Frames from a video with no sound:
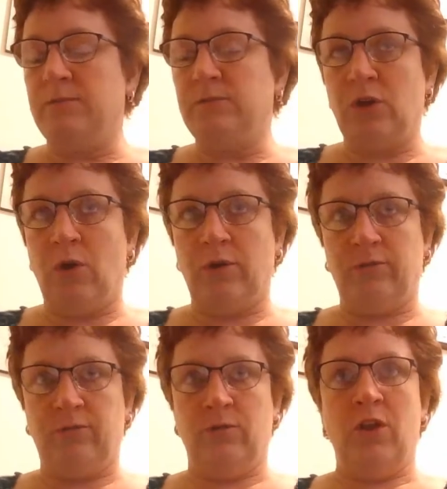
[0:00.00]
So
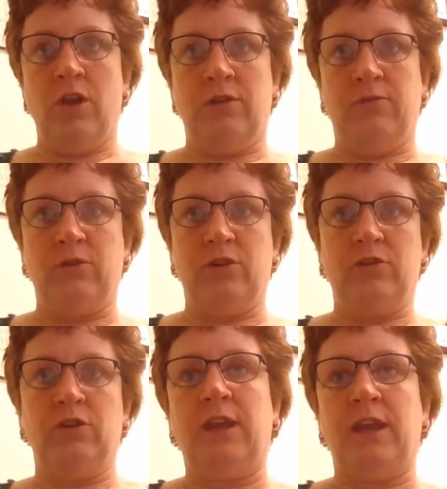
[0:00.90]
if we're
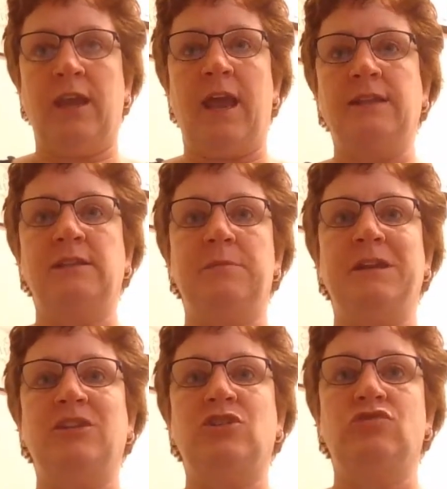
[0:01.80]
looking at
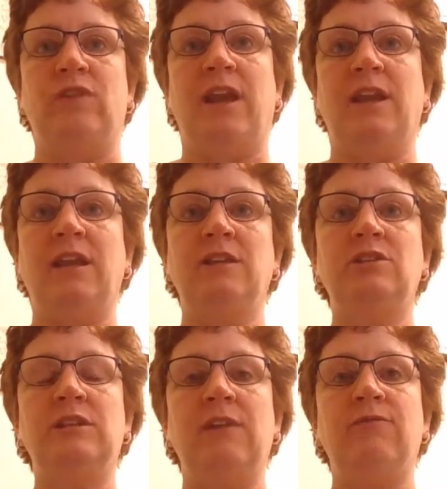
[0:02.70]
somebody's
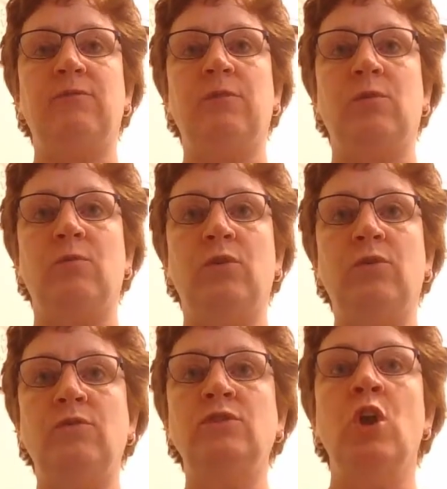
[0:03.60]
drainage, say, from their
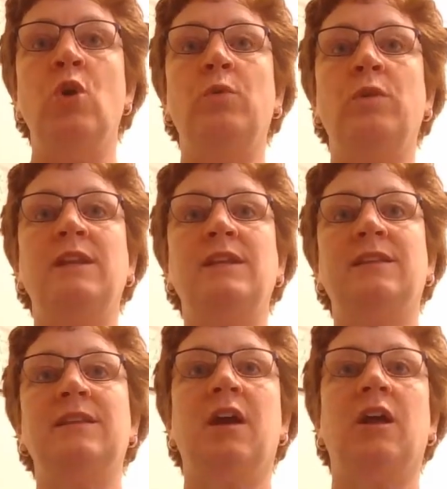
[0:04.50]
wound, we need to
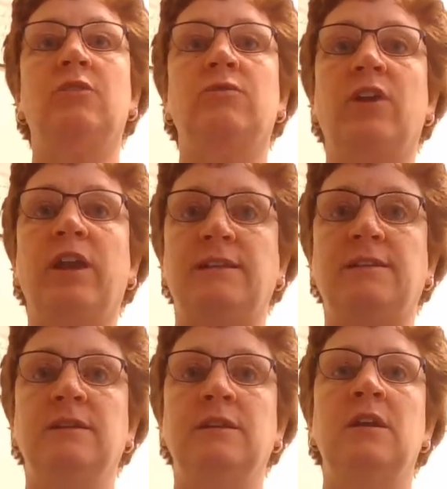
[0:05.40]
get the color right.